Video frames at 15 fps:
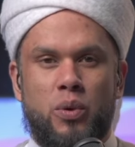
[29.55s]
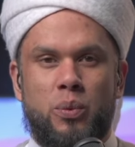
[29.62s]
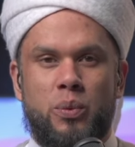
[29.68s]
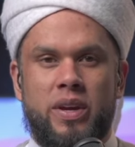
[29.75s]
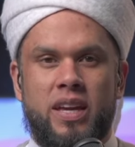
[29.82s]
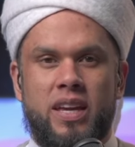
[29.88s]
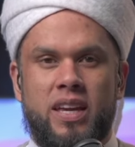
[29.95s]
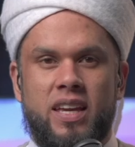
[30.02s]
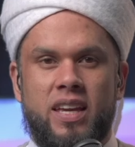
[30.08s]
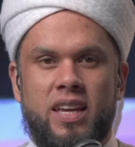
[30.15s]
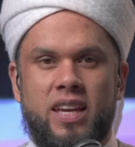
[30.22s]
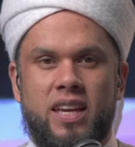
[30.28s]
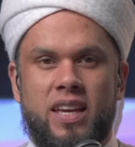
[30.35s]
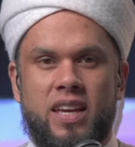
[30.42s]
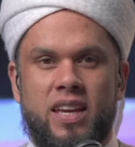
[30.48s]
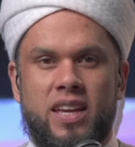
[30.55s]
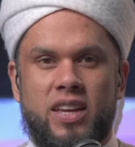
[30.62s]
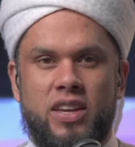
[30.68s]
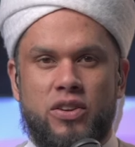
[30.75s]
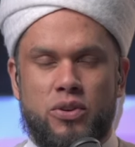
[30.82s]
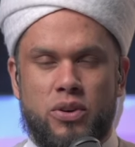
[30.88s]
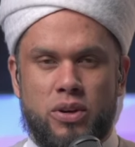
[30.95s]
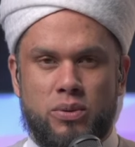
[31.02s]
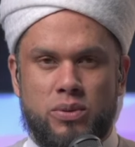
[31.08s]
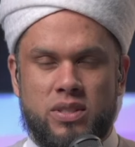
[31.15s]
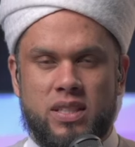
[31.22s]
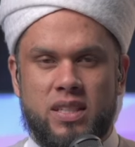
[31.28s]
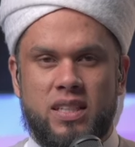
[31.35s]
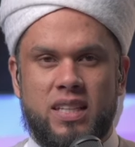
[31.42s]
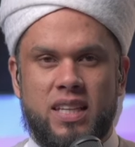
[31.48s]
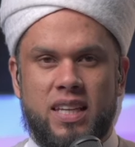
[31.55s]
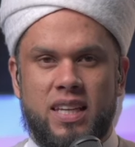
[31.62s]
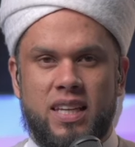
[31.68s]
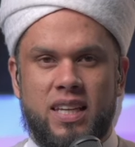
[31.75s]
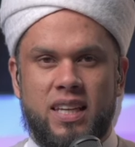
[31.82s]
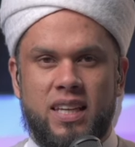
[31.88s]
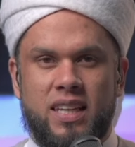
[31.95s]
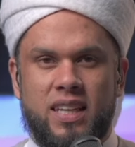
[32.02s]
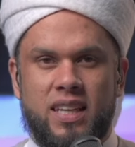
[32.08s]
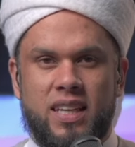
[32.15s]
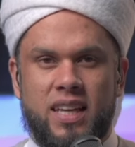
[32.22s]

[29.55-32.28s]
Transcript: where your OCD